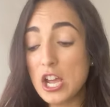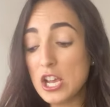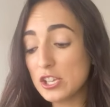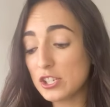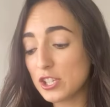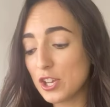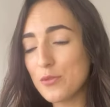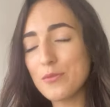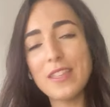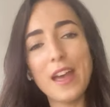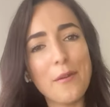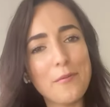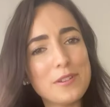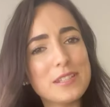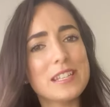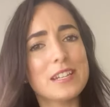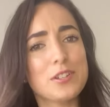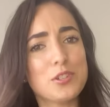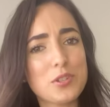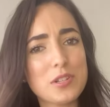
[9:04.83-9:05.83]
So that
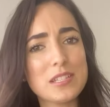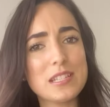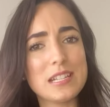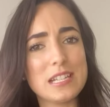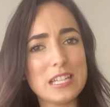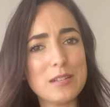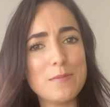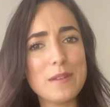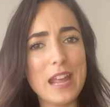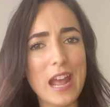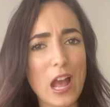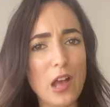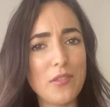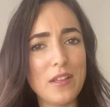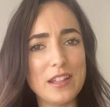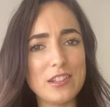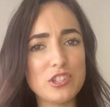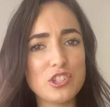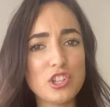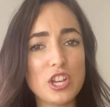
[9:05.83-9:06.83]
was interesting to me how
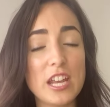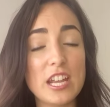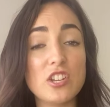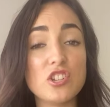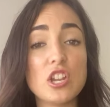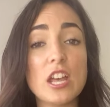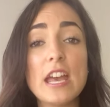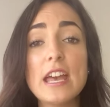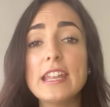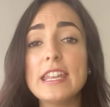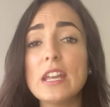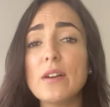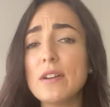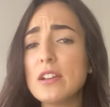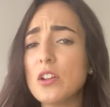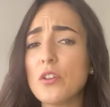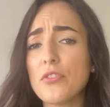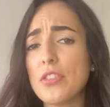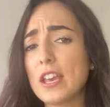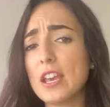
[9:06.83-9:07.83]
that's changed. Now, I
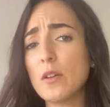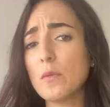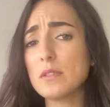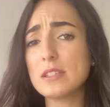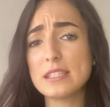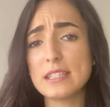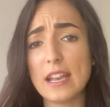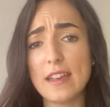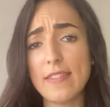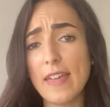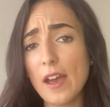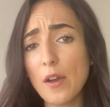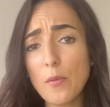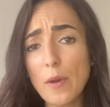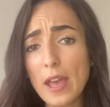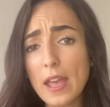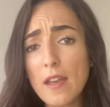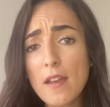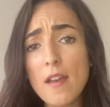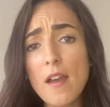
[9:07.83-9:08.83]
don't think it will stay that
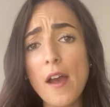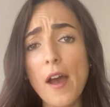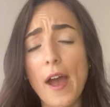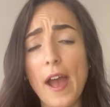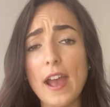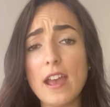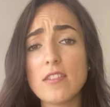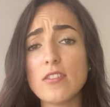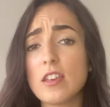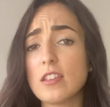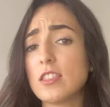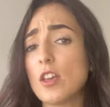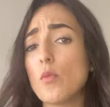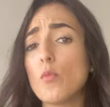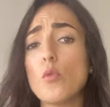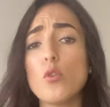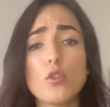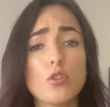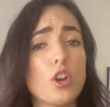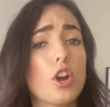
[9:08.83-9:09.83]
way. I think that
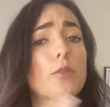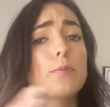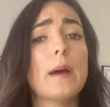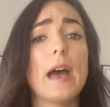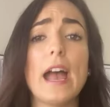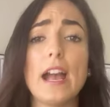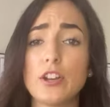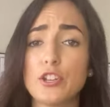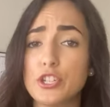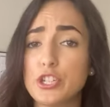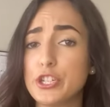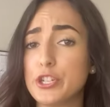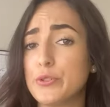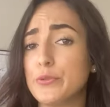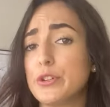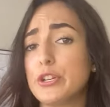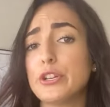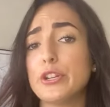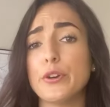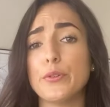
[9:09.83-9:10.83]
we'll go back
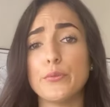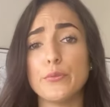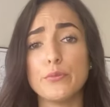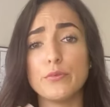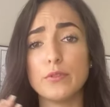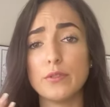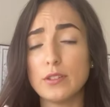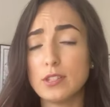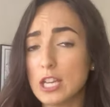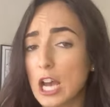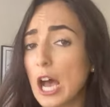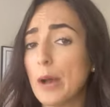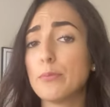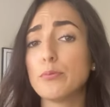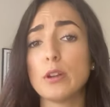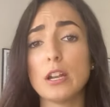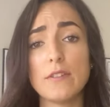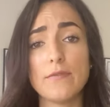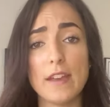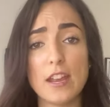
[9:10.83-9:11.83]
to, top
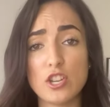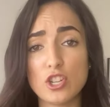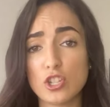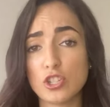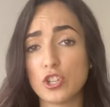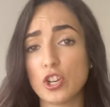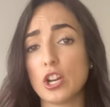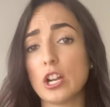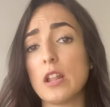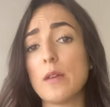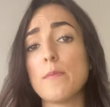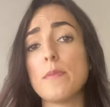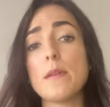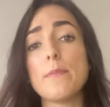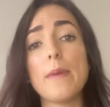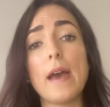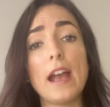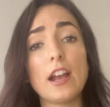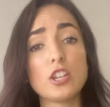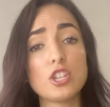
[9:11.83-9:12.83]
renovations are going to be
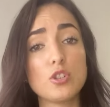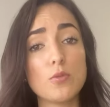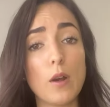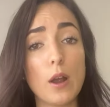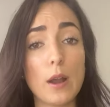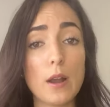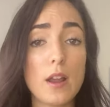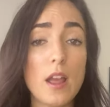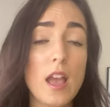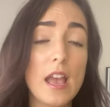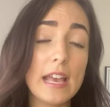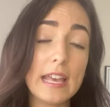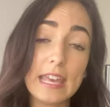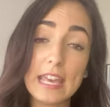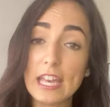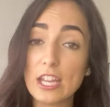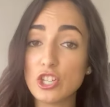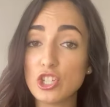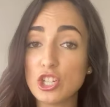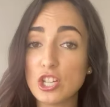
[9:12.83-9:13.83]
back to our
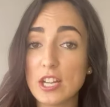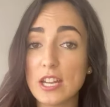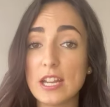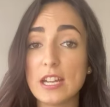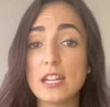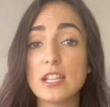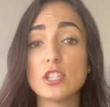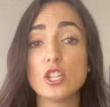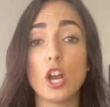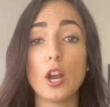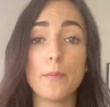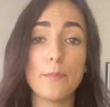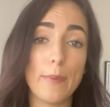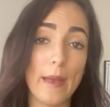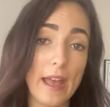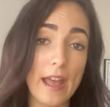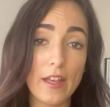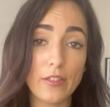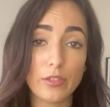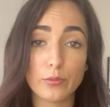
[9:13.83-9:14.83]
kitchens, our
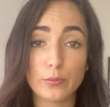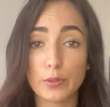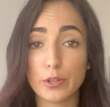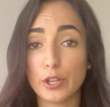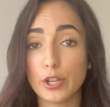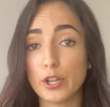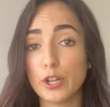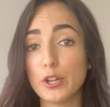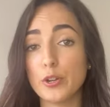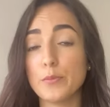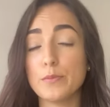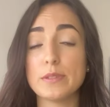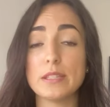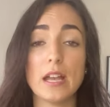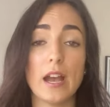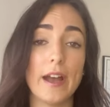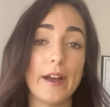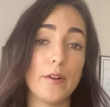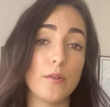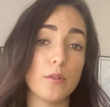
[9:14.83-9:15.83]
bathrooms,
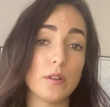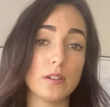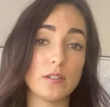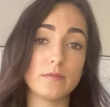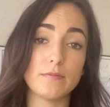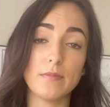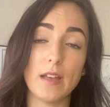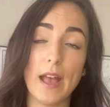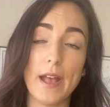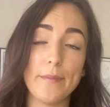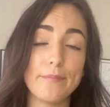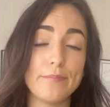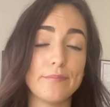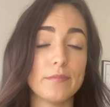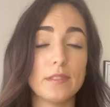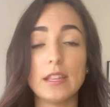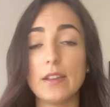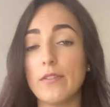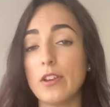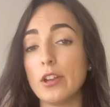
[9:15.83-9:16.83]
our
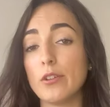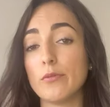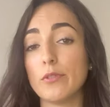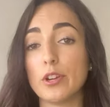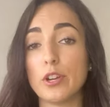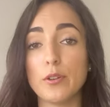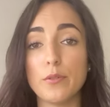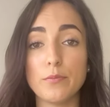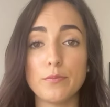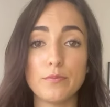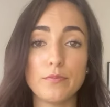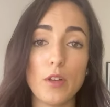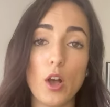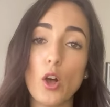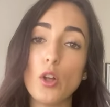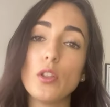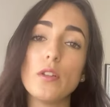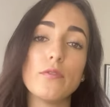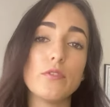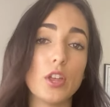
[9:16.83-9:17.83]
living room,
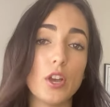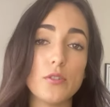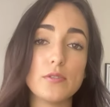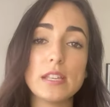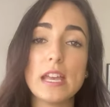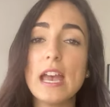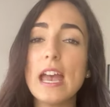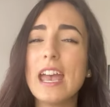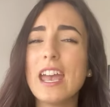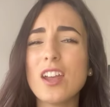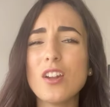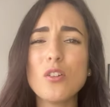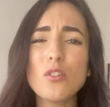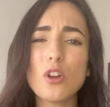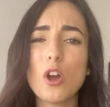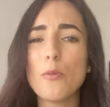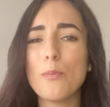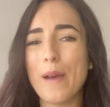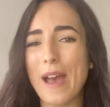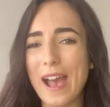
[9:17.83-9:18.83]
all of those. It'll
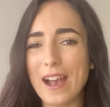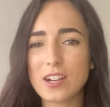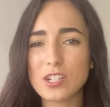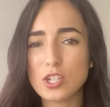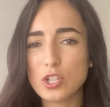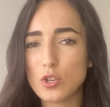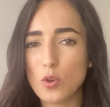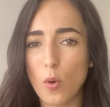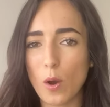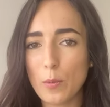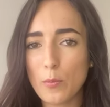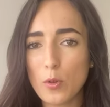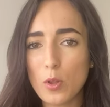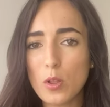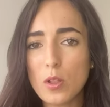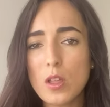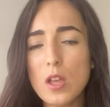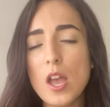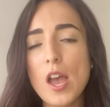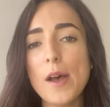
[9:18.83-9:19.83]
go back to
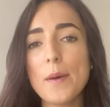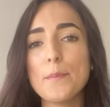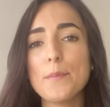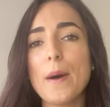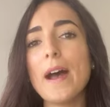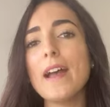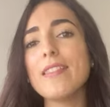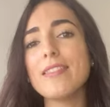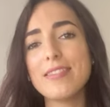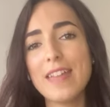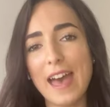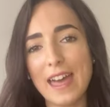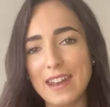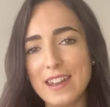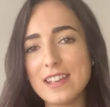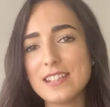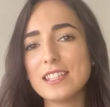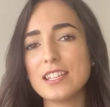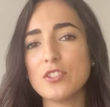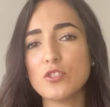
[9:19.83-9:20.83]
normal, but that
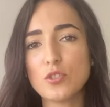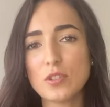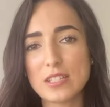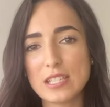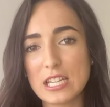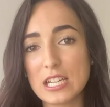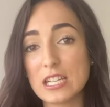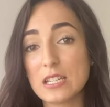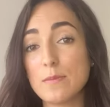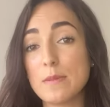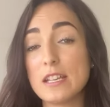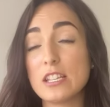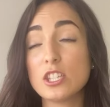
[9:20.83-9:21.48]
is interesting to me.